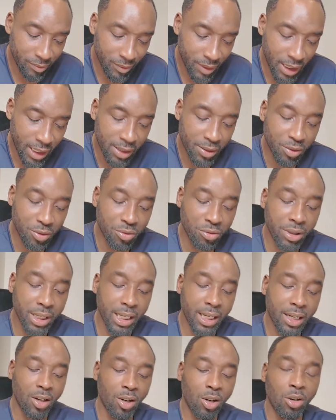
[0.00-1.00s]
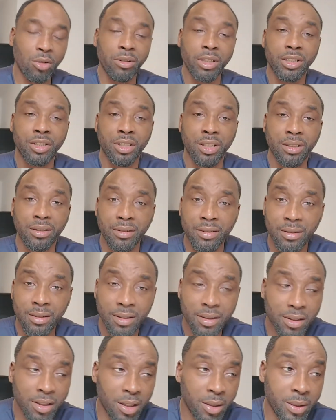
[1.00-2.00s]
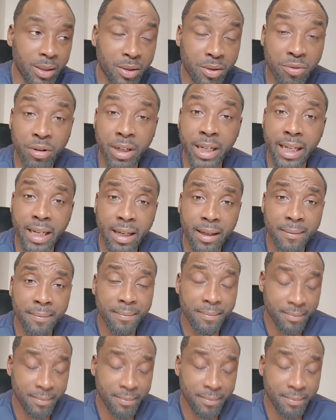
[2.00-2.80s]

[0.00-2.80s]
his Greek origin, so he's Greek,